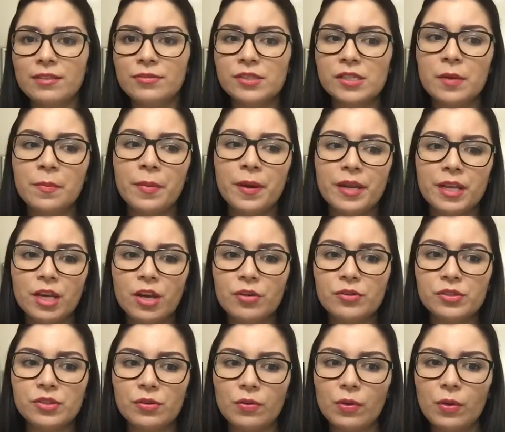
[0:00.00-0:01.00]
if somebody
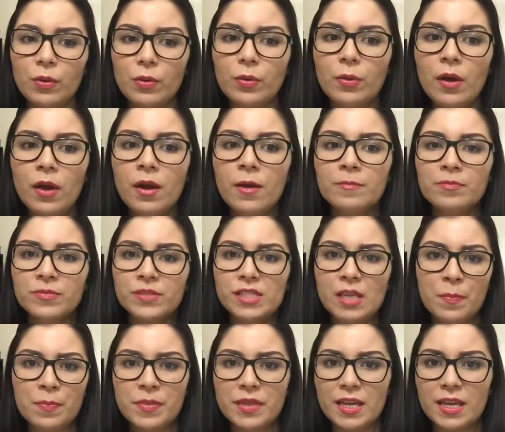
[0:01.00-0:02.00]
goes through
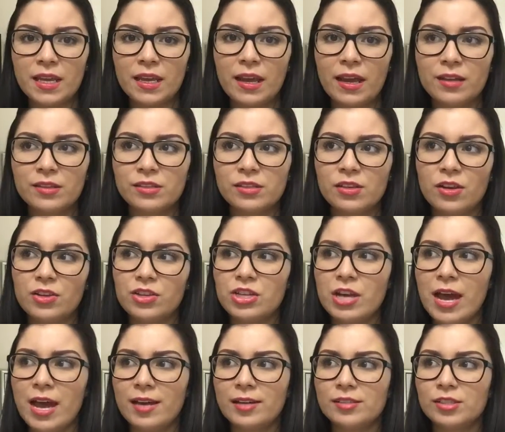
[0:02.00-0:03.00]
something such
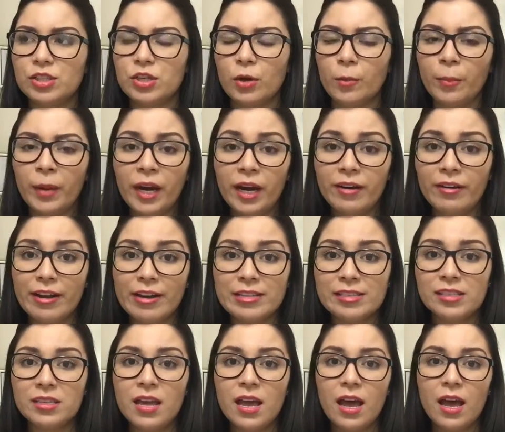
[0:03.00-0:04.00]
as your
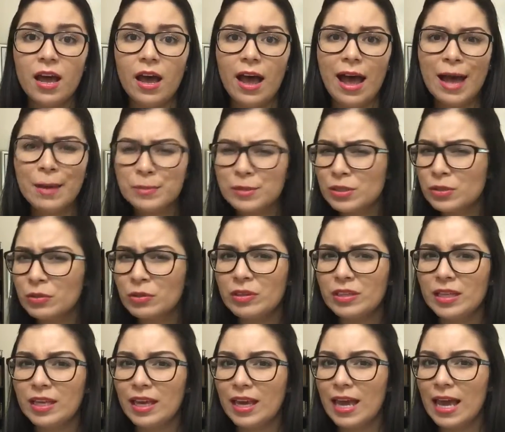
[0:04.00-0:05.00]
parents
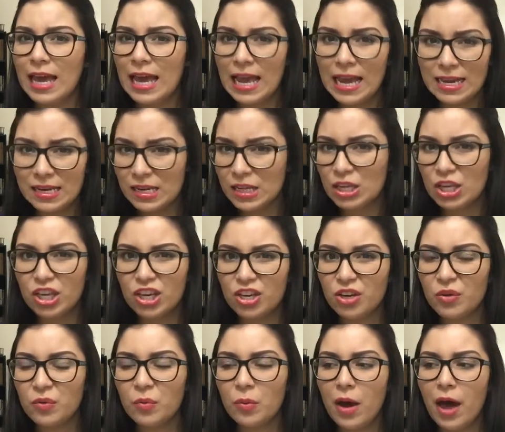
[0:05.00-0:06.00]
absolutely hating
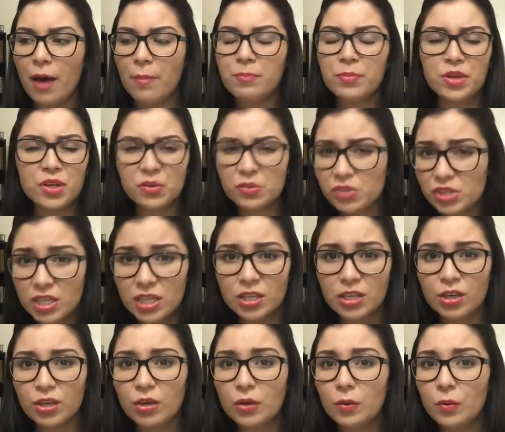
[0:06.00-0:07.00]
you, abusing
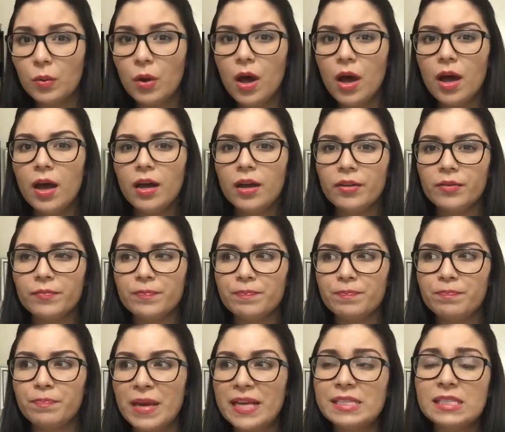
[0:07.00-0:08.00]
you,
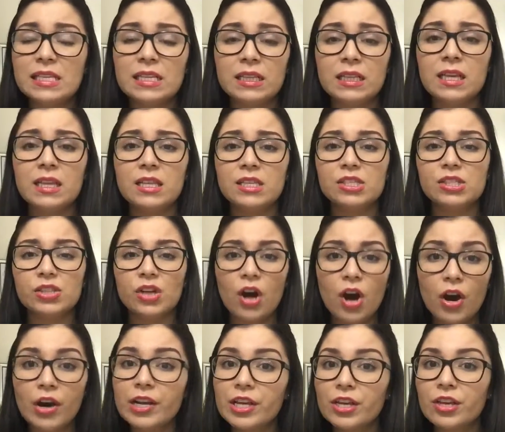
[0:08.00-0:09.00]
basically
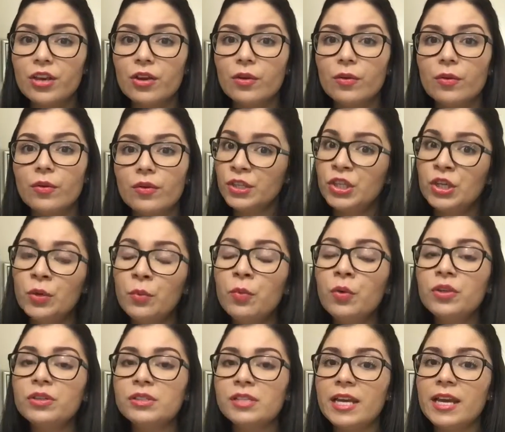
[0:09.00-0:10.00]
discarding you. You
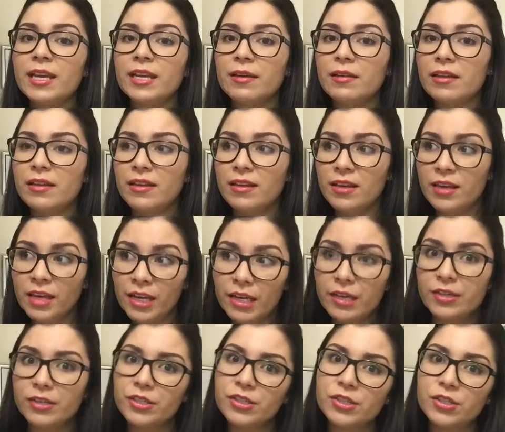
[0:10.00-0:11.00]
will take
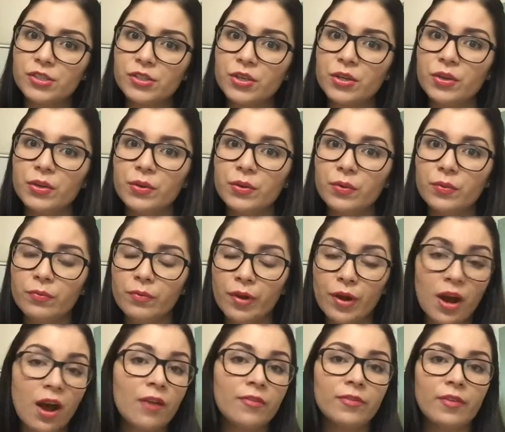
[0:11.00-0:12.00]
years to
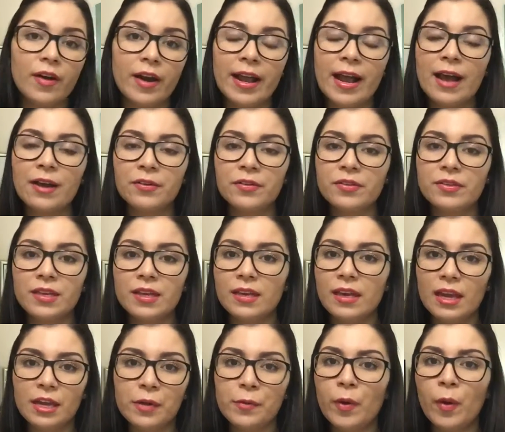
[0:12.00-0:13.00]
recover, and I don't
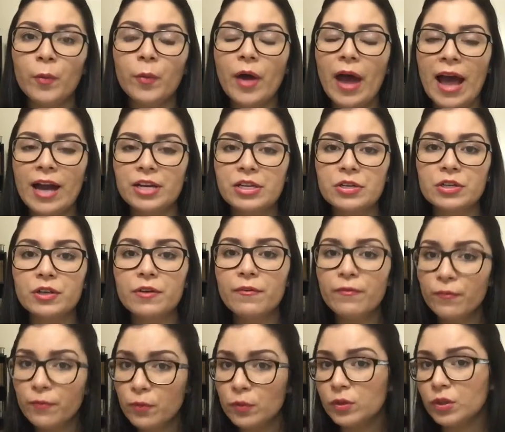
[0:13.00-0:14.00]
think anyone will actually
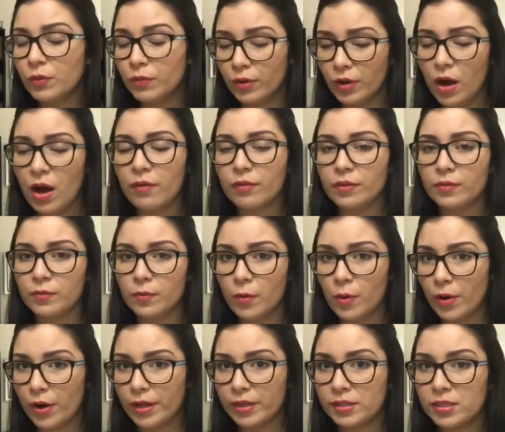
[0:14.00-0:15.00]
fully recover
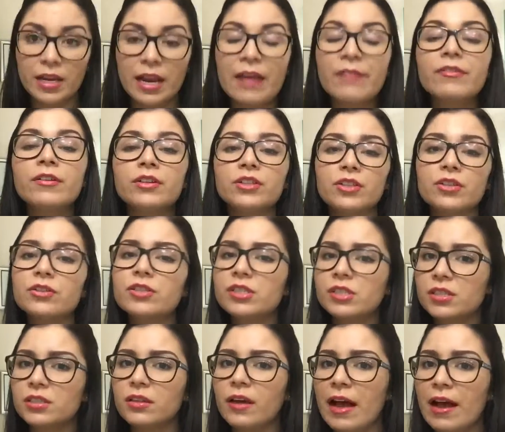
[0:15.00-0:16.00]
for it. I feel you
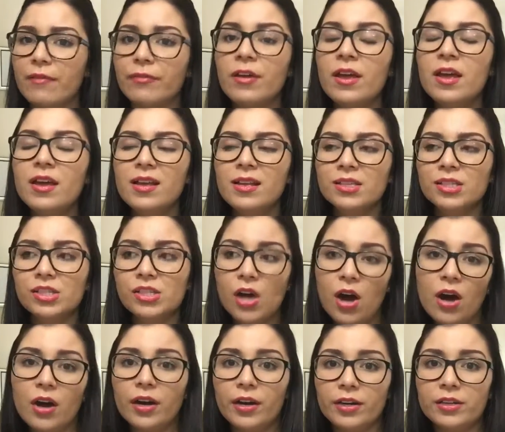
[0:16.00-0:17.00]
still have
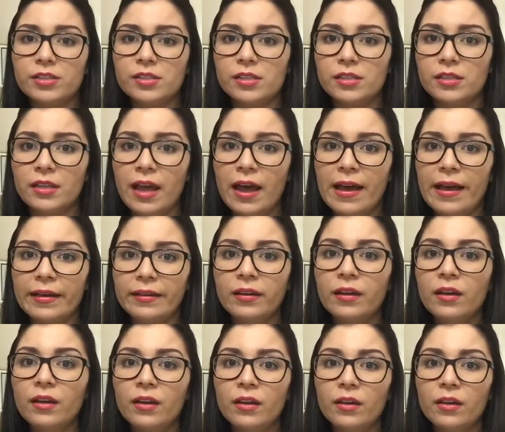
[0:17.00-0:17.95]
scars that